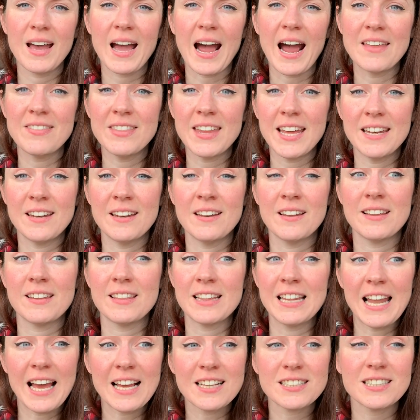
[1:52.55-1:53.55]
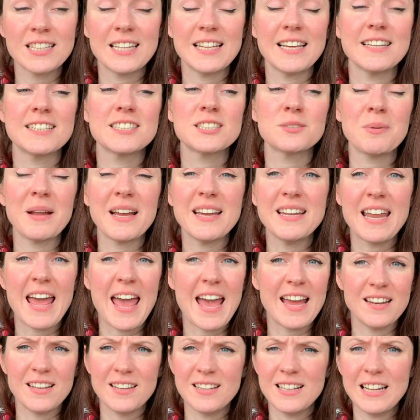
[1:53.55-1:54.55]
And then lastly, explain
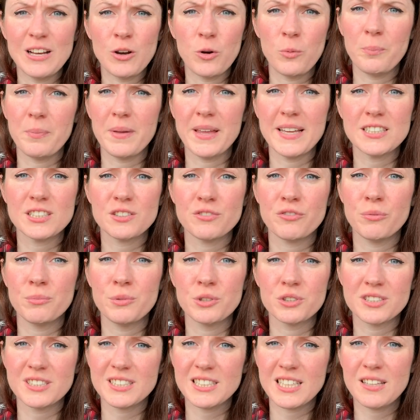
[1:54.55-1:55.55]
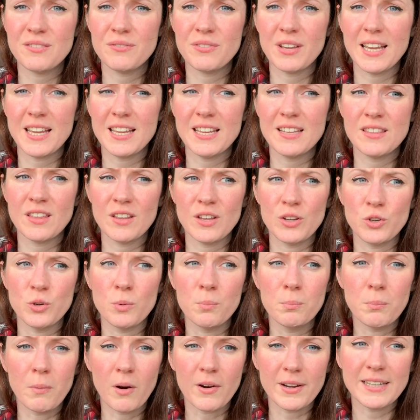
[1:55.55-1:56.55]
any little bits from your CV that
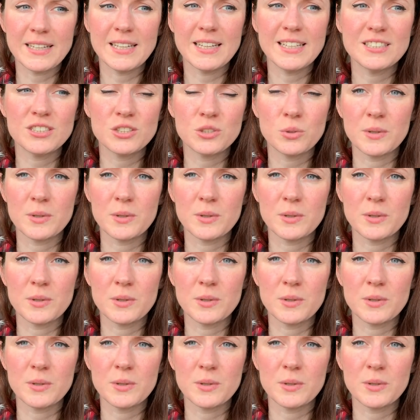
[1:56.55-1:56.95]
you might need